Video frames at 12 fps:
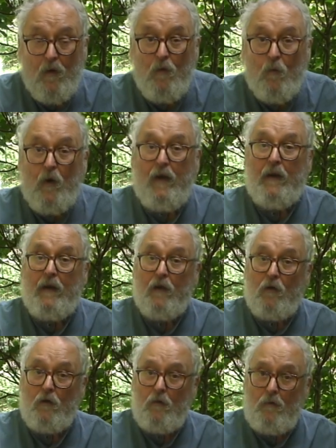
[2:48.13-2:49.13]

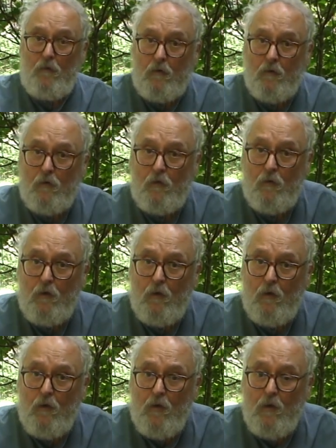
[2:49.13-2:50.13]
Well,
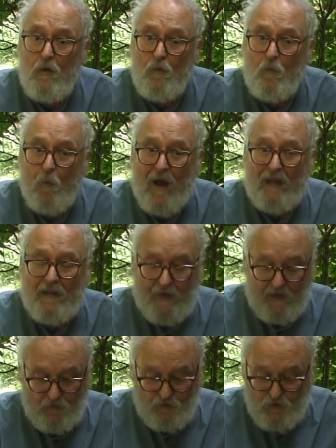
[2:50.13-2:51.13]
Wiley
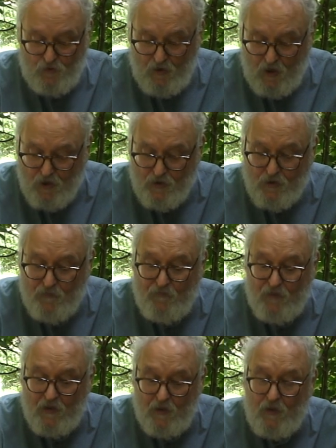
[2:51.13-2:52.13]
had just
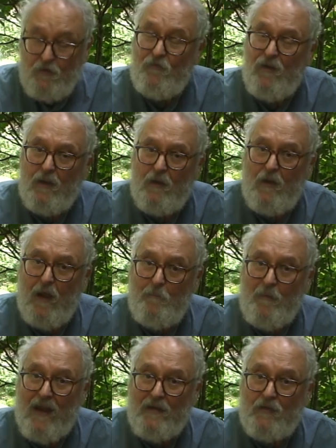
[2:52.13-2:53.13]
finished filling that
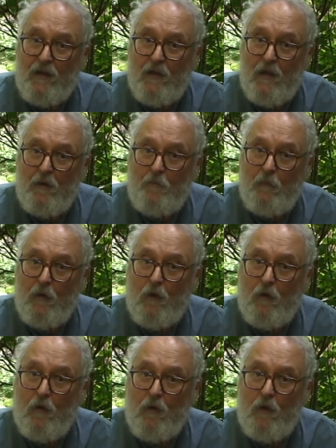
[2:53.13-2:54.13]
basket up
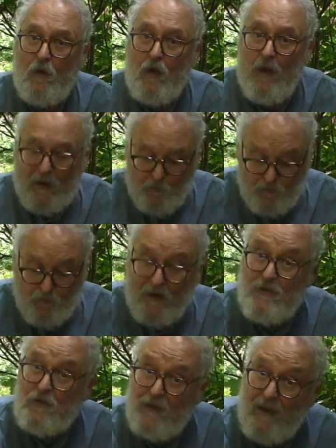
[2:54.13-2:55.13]
and was
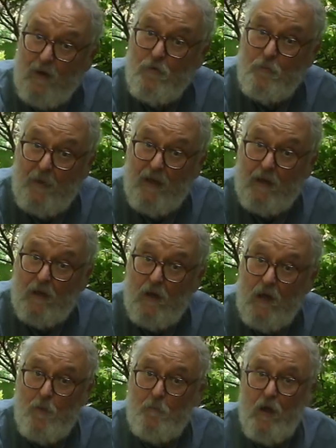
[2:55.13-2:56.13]
reaching down to pick it
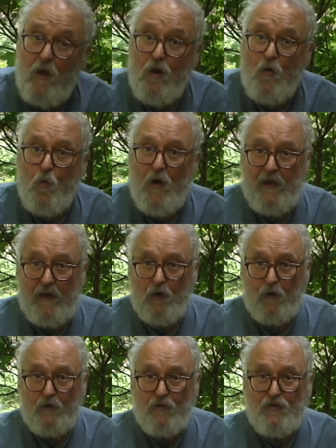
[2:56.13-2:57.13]
up when he
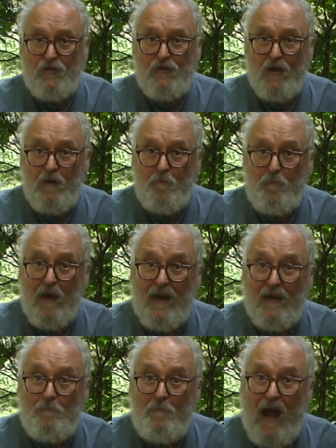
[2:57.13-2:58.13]
heard
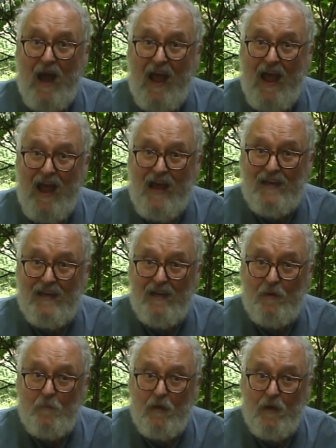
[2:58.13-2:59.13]
somebody behind
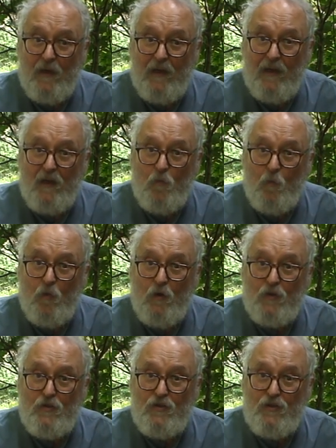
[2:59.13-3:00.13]
him in the
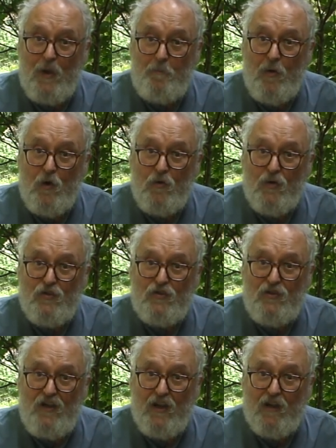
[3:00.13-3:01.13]
woods step on a
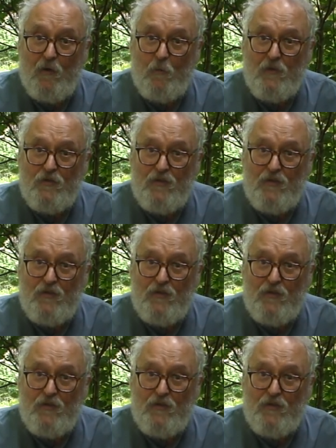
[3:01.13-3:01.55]
stick. It went